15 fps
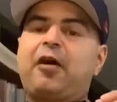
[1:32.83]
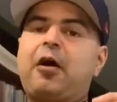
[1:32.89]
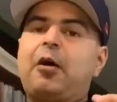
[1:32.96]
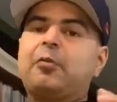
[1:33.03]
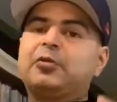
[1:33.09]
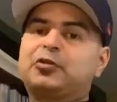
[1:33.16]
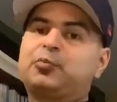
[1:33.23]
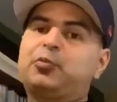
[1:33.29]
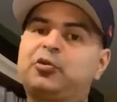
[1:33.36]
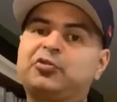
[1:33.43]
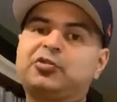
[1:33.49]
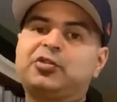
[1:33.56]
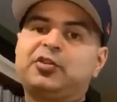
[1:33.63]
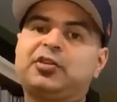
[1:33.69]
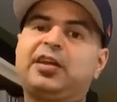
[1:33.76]
um,
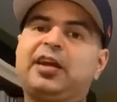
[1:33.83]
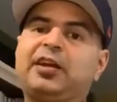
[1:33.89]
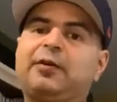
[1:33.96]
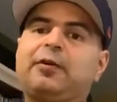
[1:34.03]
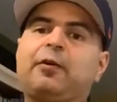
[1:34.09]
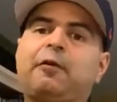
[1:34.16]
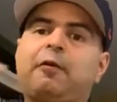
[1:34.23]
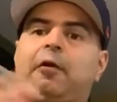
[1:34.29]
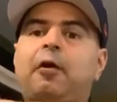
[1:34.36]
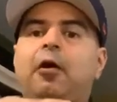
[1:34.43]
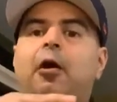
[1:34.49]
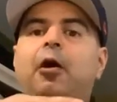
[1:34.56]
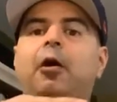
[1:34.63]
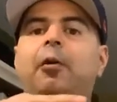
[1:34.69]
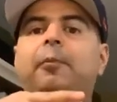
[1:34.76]
sports could take
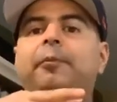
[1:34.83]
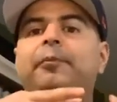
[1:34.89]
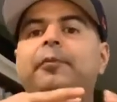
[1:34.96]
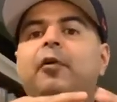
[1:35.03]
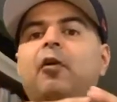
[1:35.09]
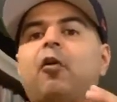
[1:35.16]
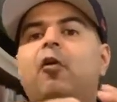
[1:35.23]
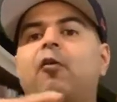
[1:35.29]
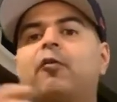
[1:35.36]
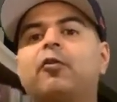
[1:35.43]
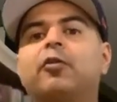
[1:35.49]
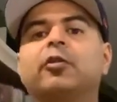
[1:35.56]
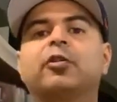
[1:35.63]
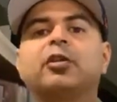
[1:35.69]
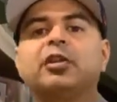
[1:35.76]
um,
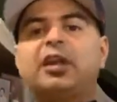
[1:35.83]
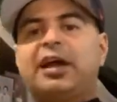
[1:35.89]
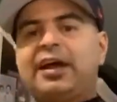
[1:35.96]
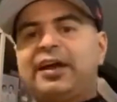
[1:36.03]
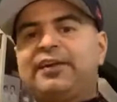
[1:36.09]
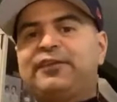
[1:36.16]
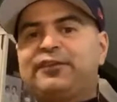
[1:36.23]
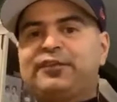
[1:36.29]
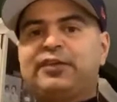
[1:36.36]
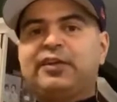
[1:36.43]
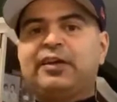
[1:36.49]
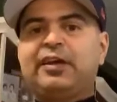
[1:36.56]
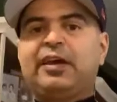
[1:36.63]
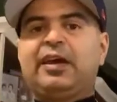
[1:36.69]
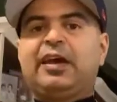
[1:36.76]
over your life
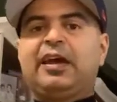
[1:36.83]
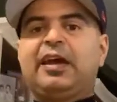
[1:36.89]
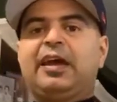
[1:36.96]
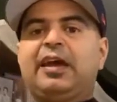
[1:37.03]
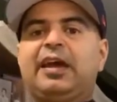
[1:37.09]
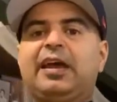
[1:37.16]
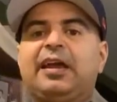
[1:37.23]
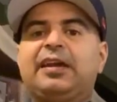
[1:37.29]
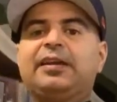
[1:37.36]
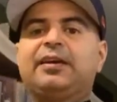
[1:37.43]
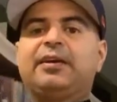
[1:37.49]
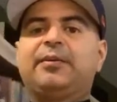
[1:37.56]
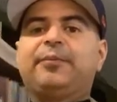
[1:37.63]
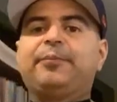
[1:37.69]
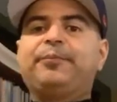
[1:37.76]
and
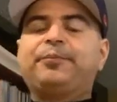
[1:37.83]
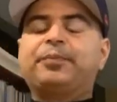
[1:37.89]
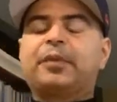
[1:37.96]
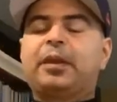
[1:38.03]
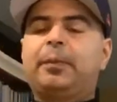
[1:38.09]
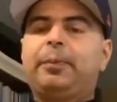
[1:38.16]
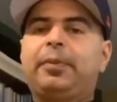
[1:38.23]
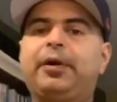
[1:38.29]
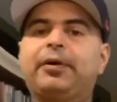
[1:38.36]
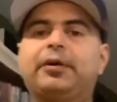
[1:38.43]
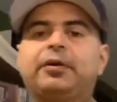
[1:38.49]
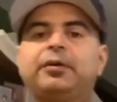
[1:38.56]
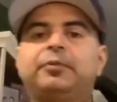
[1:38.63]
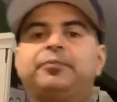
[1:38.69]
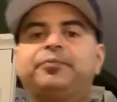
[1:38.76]
um,
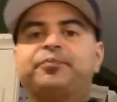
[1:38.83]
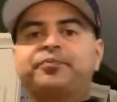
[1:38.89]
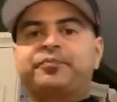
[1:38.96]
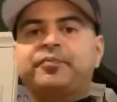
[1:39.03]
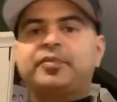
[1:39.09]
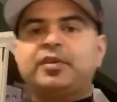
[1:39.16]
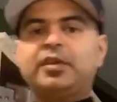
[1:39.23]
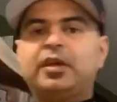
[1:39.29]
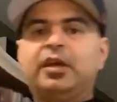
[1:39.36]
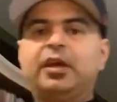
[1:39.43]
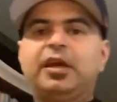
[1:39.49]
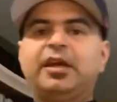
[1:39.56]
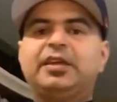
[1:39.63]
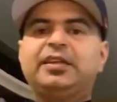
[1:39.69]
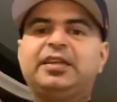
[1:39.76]
but
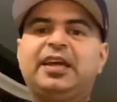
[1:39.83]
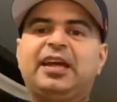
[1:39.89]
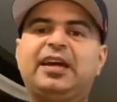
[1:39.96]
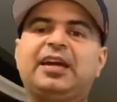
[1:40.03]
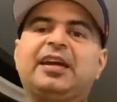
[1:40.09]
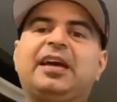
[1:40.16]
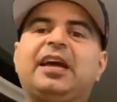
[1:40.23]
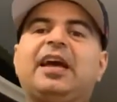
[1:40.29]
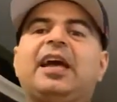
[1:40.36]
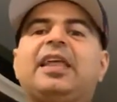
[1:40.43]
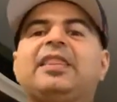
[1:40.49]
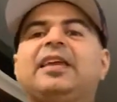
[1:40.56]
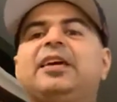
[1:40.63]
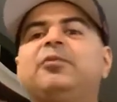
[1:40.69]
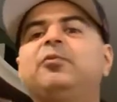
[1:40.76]
yeah
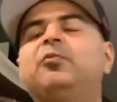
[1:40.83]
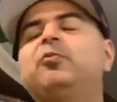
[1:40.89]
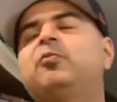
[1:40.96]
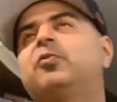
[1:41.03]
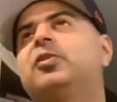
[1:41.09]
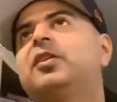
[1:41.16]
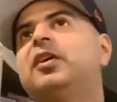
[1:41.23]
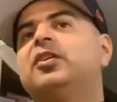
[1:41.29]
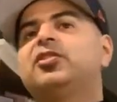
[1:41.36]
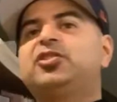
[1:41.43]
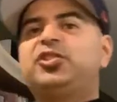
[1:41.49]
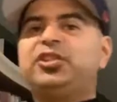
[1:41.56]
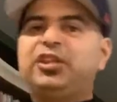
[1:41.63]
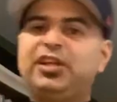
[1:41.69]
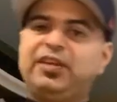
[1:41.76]
and then the
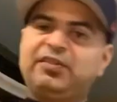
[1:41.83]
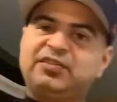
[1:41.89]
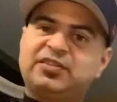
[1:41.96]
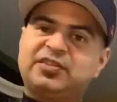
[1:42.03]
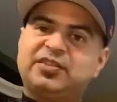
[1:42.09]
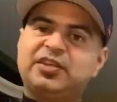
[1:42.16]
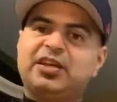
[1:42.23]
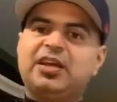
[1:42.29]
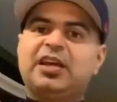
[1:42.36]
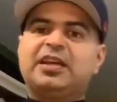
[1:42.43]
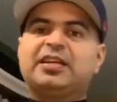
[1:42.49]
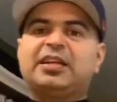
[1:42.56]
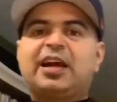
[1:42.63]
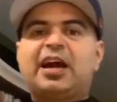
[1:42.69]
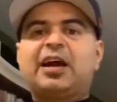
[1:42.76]
chiefs
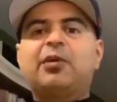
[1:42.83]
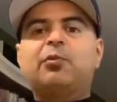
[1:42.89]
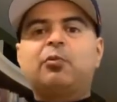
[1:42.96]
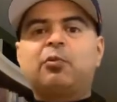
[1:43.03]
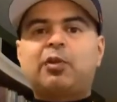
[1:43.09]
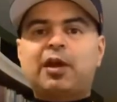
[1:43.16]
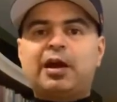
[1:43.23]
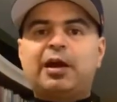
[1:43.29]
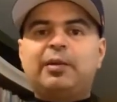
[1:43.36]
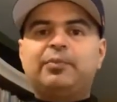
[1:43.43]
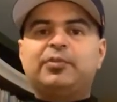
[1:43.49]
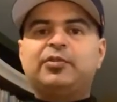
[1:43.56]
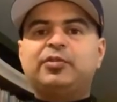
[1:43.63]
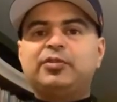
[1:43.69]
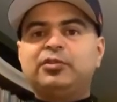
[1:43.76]
got
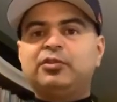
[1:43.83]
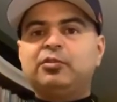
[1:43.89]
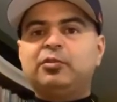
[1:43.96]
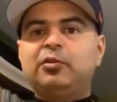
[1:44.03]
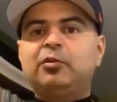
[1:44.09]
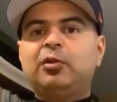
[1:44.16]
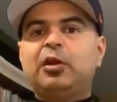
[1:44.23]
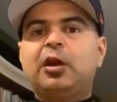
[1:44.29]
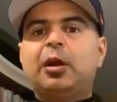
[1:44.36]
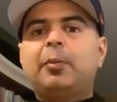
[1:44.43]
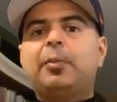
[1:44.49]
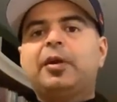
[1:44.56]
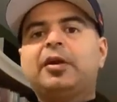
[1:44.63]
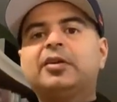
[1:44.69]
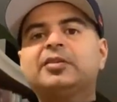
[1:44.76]
robbed too
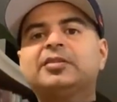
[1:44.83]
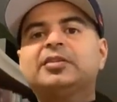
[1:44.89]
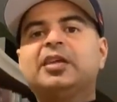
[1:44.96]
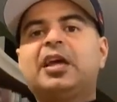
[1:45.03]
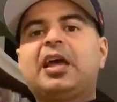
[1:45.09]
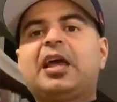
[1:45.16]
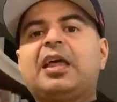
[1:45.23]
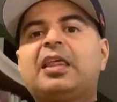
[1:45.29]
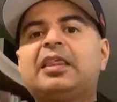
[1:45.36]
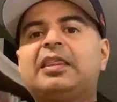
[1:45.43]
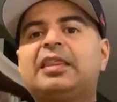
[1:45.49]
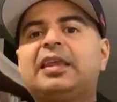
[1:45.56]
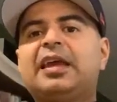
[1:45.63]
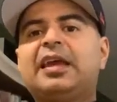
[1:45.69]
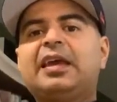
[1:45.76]
because
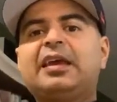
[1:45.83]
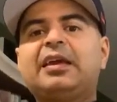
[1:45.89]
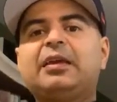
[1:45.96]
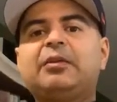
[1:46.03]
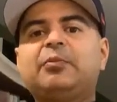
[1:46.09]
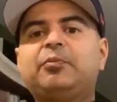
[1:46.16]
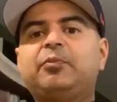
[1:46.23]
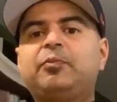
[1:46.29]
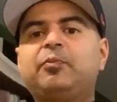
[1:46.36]
they